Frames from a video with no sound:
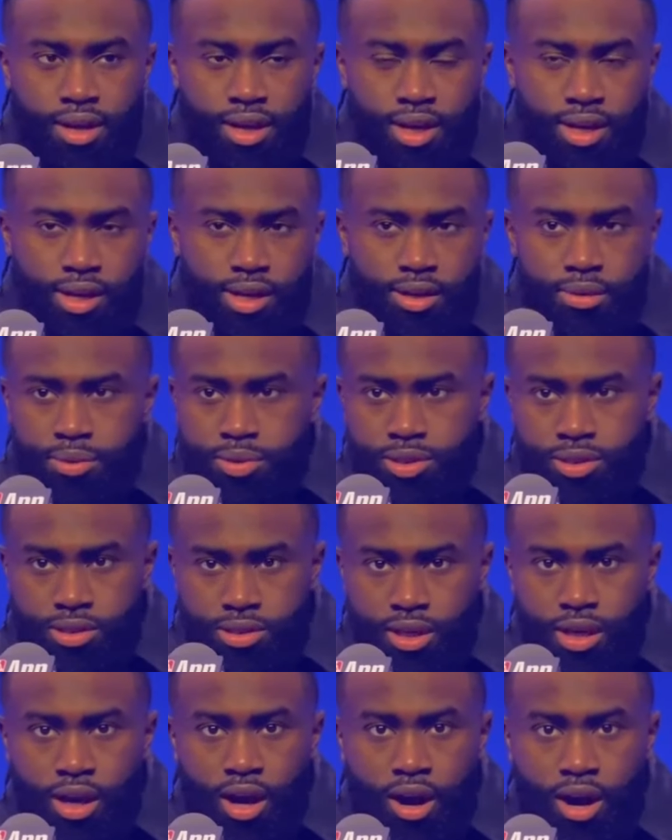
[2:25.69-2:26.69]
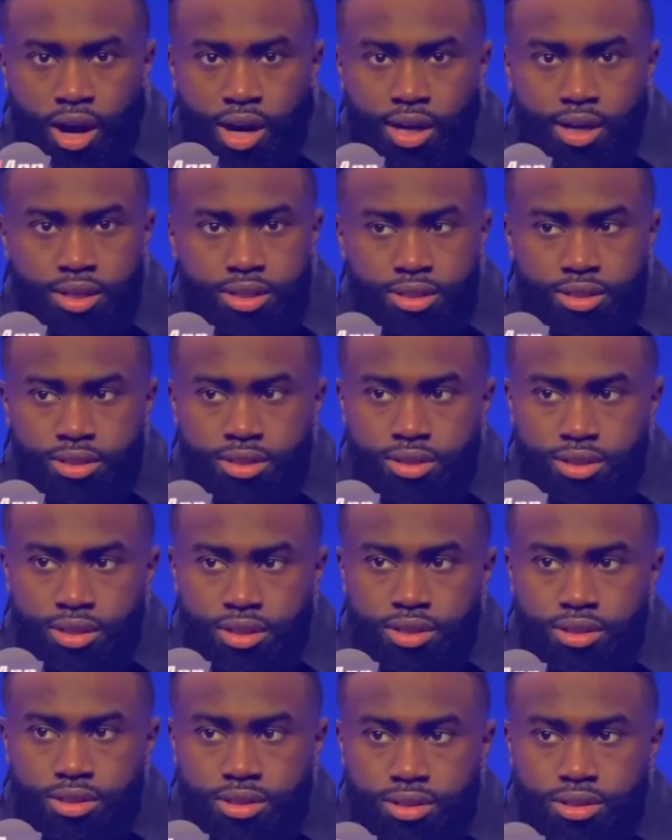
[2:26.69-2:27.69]
and it was just like, all right, this
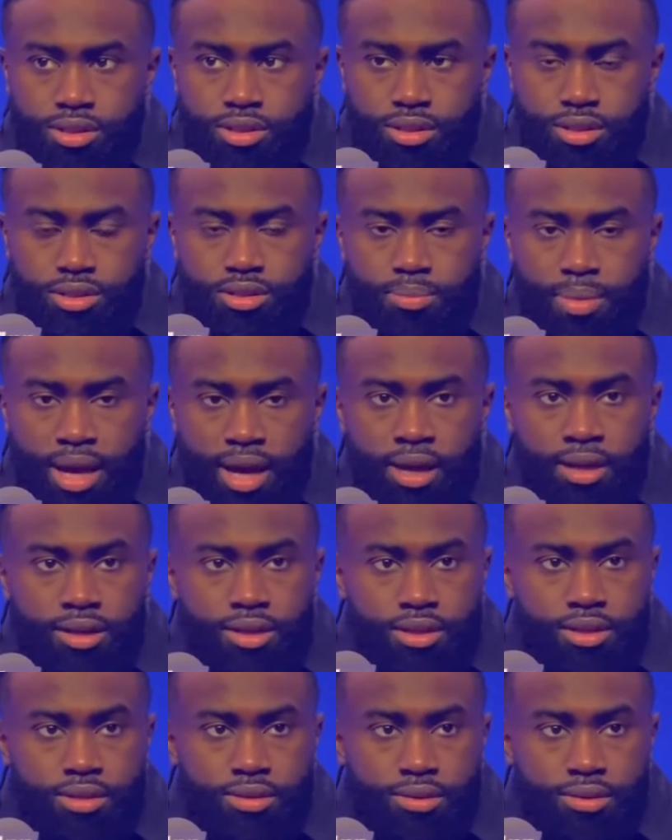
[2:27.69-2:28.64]
he's he's back.